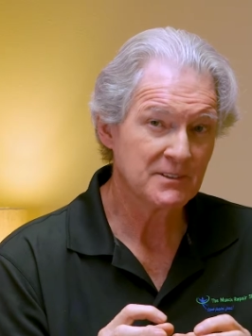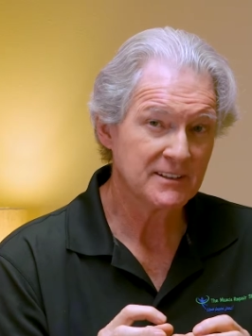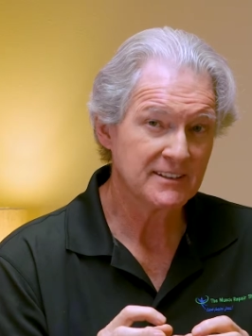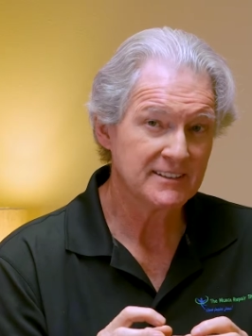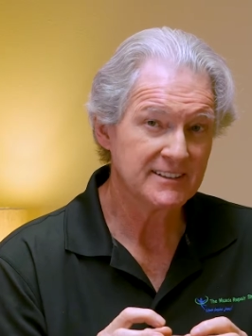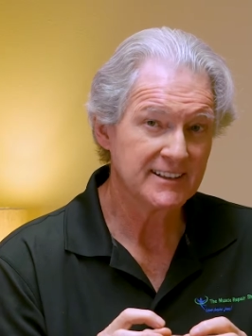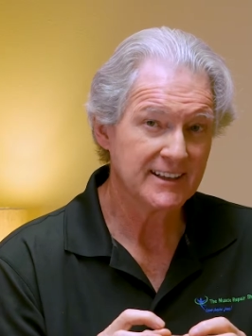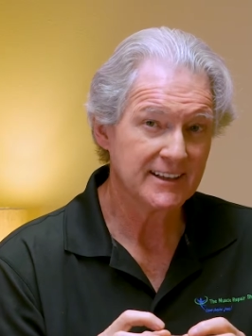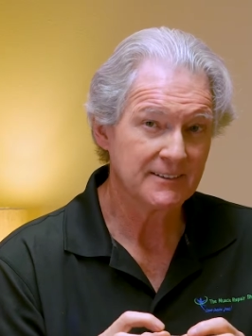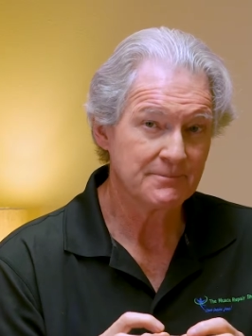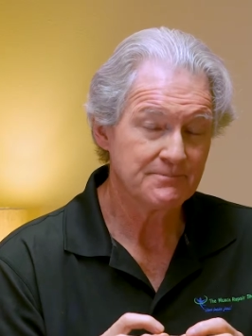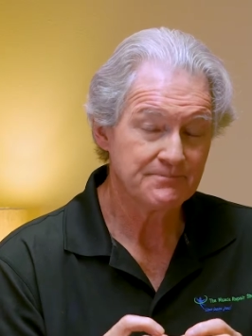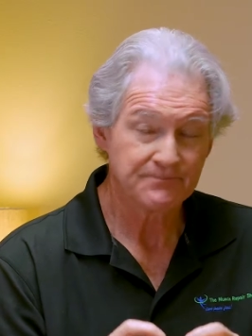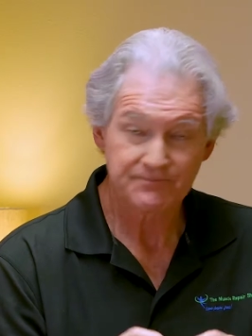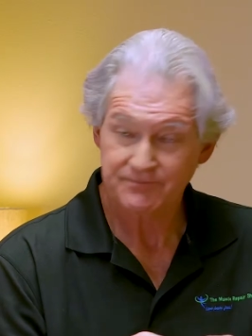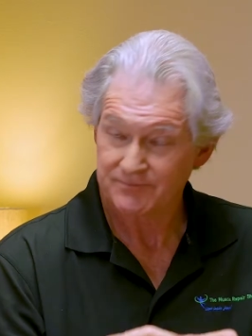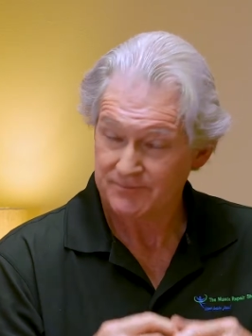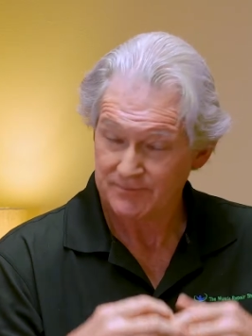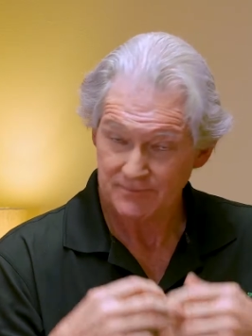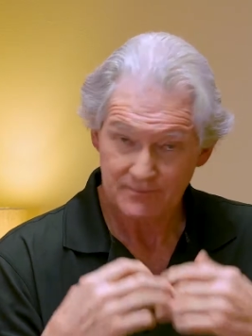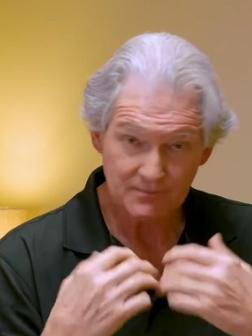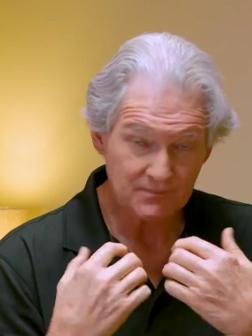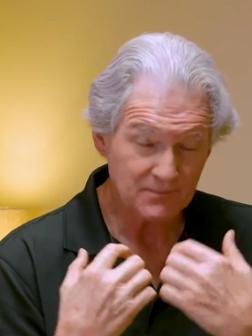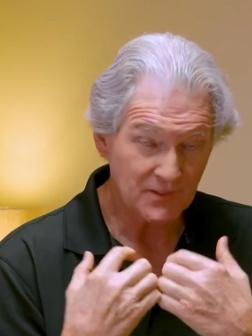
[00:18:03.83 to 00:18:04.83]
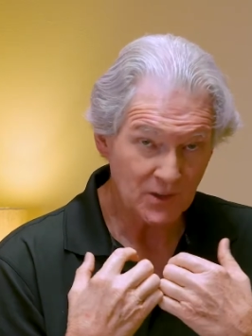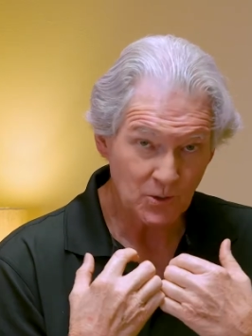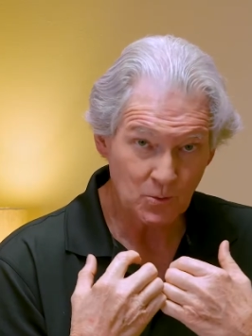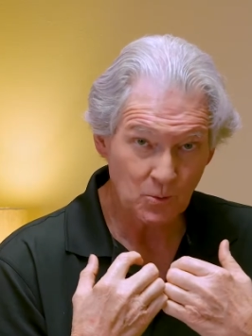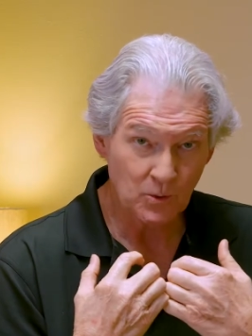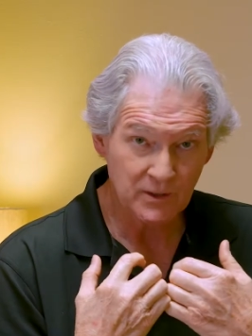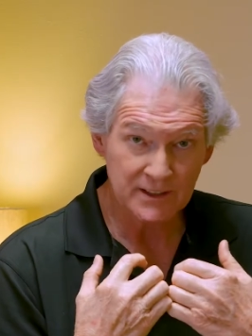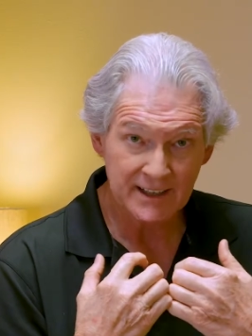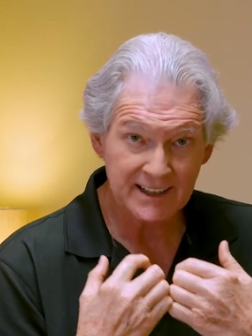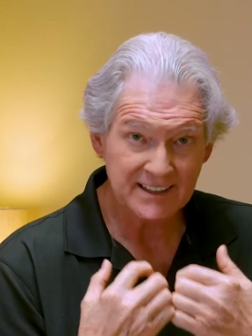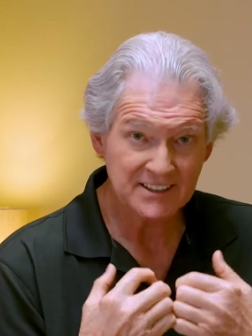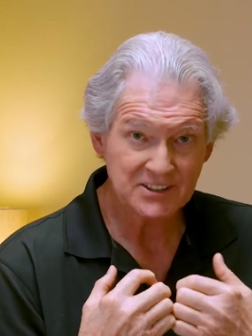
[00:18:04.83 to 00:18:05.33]
of the day.
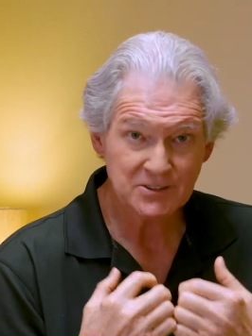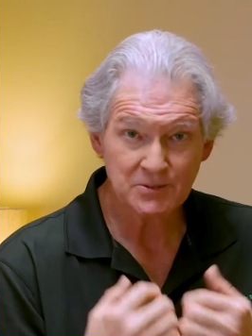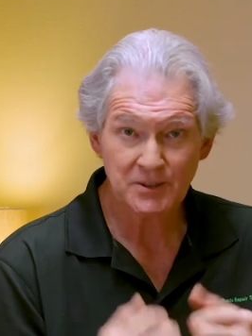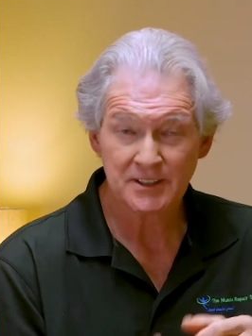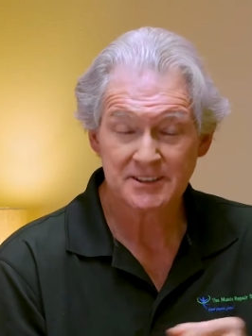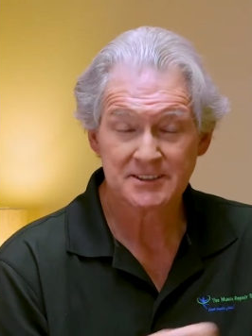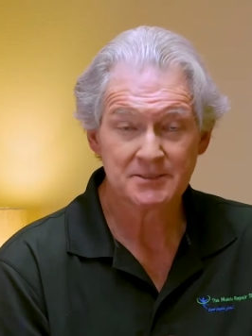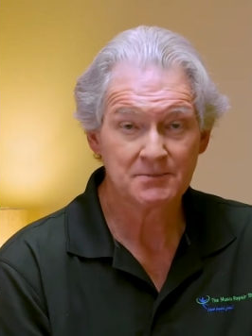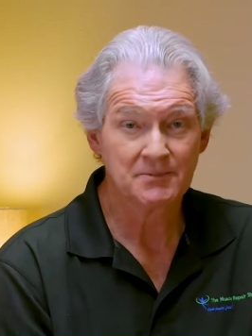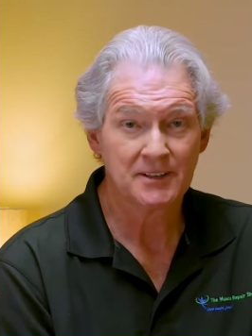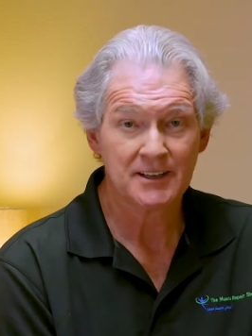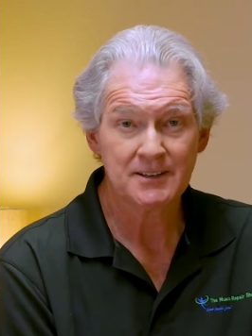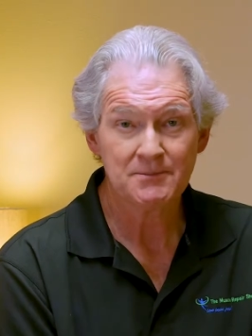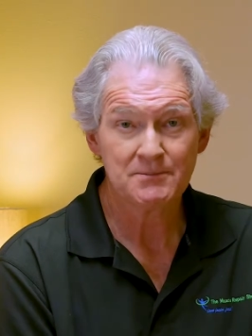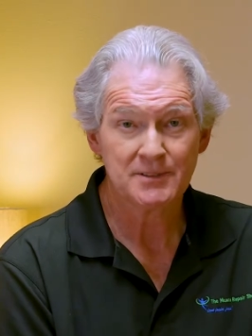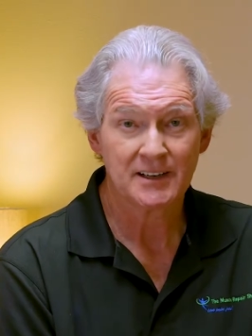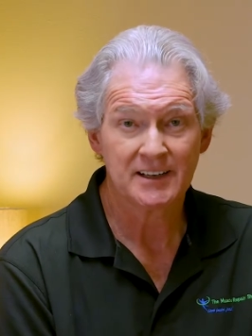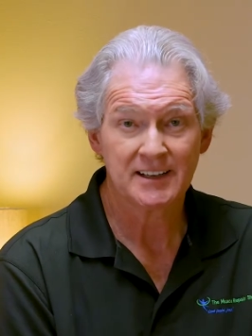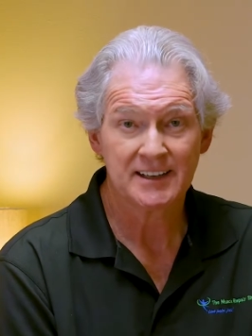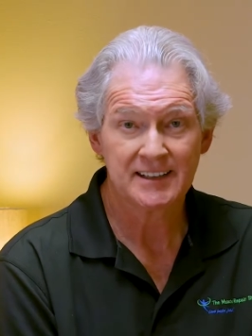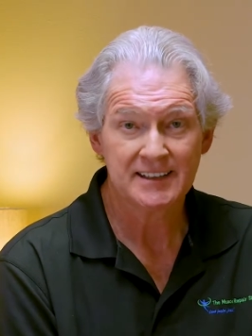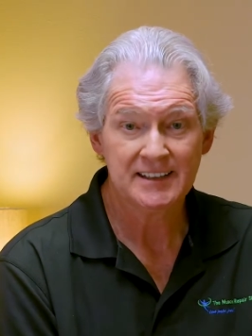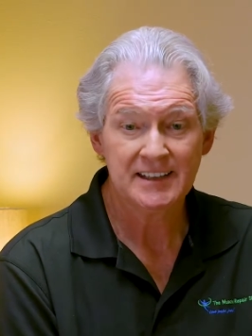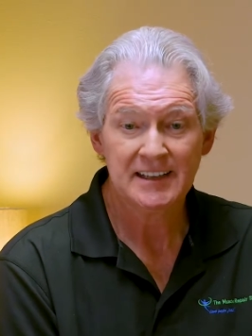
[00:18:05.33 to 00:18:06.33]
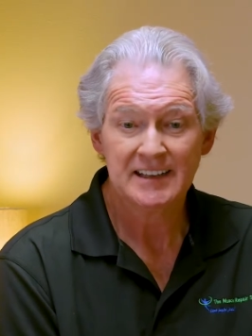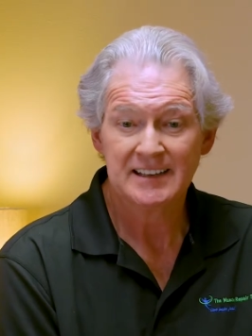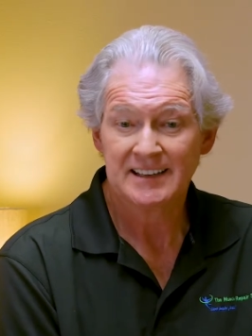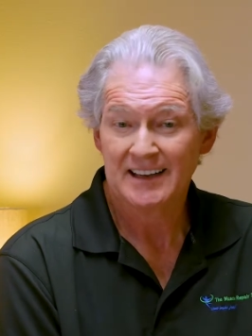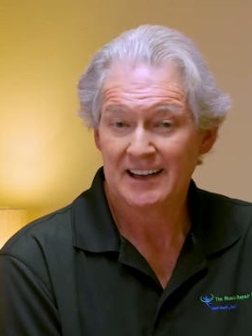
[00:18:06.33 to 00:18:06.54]
When I stretch my body,